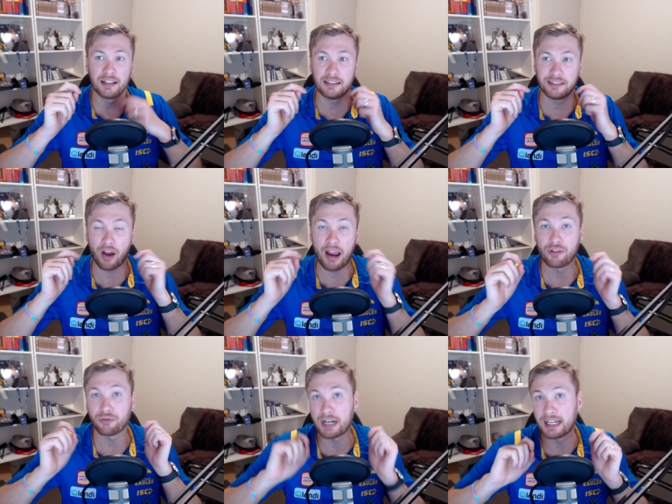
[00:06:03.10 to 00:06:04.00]

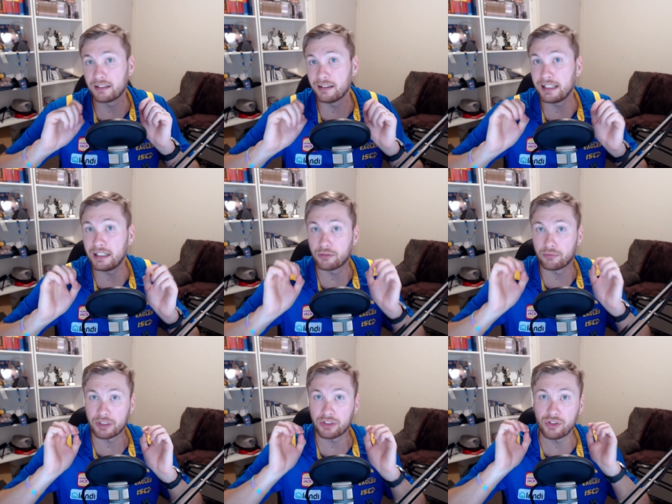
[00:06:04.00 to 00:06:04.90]
directly
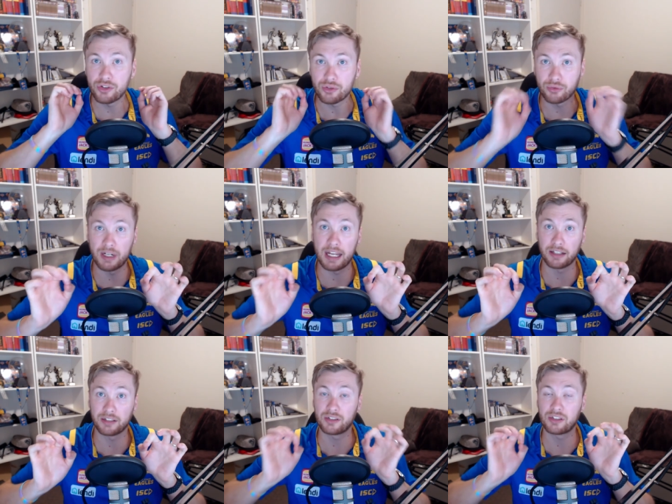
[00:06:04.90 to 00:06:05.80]
restricts